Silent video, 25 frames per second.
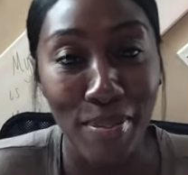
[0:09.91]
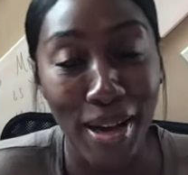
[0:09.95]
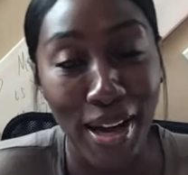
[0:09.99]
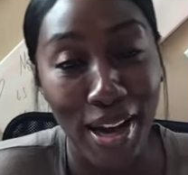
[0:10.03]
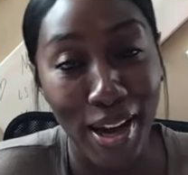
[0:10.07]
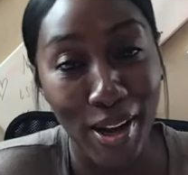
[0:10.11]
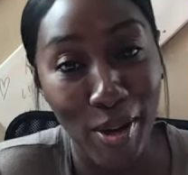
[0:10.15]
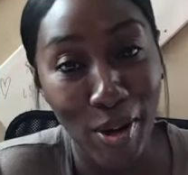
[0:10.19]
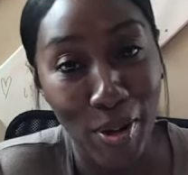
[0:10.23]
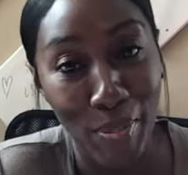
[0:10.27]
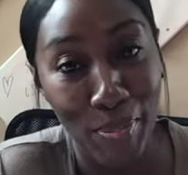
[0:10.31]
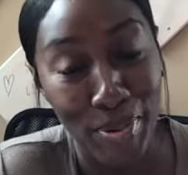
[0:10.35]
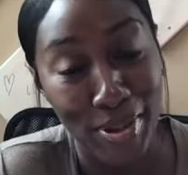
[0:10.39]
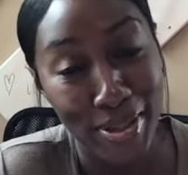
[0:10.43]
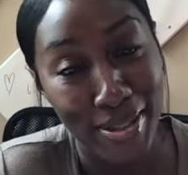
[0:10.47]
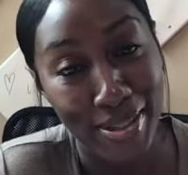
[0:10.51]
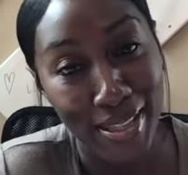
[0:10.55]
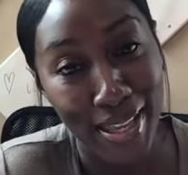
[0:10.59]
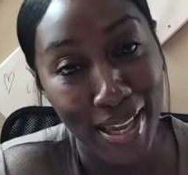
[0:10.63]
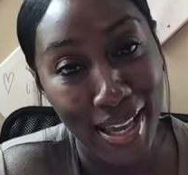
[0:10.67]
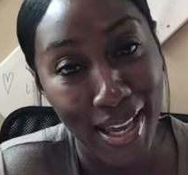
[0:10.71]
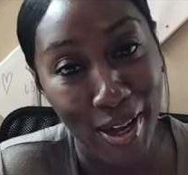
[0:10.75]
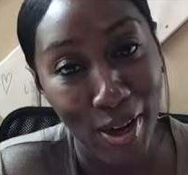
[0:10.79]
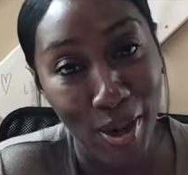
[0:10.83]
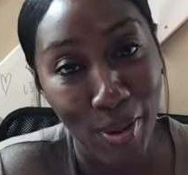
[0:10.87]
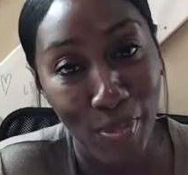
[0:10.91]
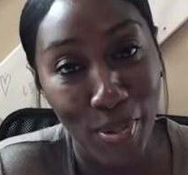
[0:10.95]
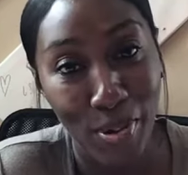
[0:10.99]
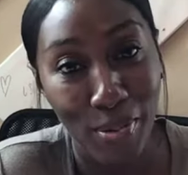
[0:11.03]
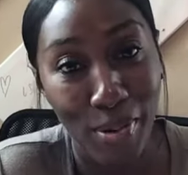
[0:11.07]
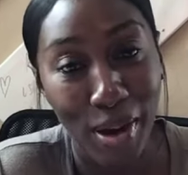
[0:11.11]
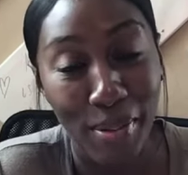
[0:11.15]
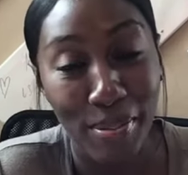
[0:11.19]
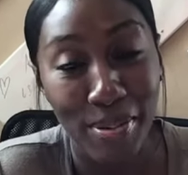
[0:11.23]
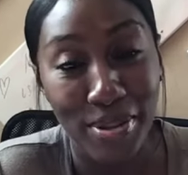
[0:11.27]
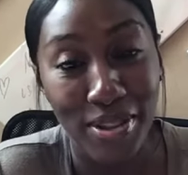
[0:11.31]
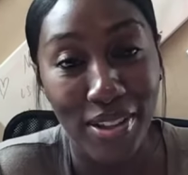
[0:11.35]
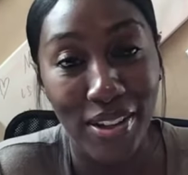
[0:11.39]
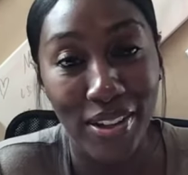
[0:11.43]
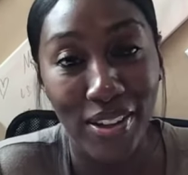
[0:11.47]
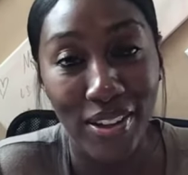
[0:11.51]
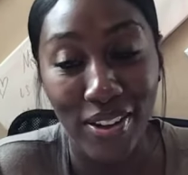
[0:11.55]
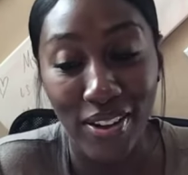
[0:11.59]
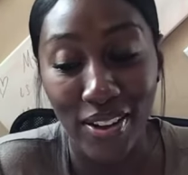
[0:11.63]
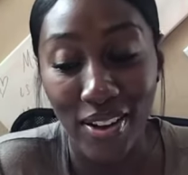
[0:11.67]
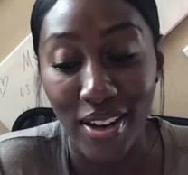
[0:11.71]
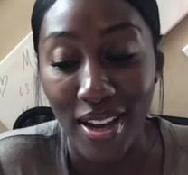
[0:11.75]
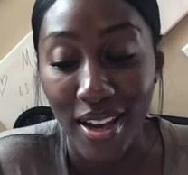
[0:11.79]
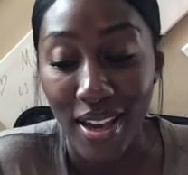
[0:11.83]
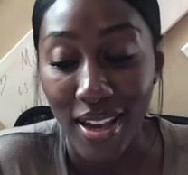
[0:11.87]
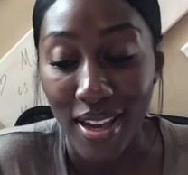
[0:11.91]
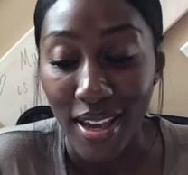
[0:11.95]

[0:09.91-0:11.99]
I hope you stay. I hope you rock with your girl.